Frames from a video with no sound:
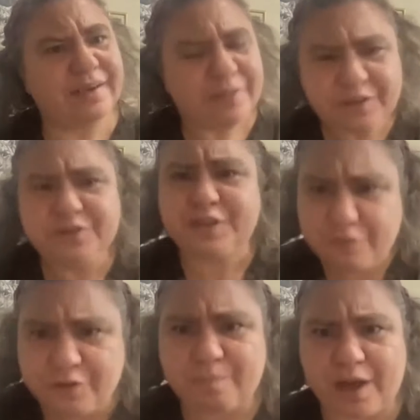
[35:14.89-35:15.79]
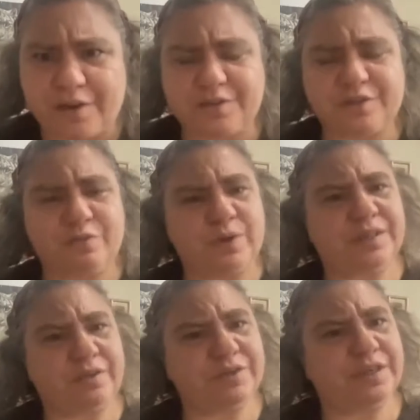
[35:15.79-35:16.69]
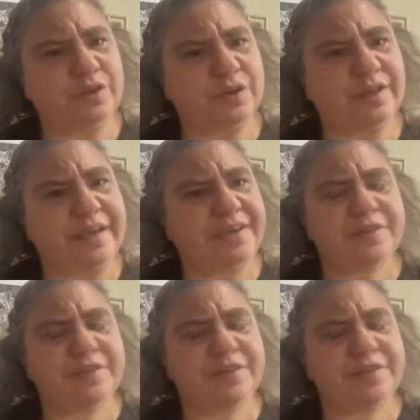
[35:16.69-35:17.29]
There's different models of what love can look like.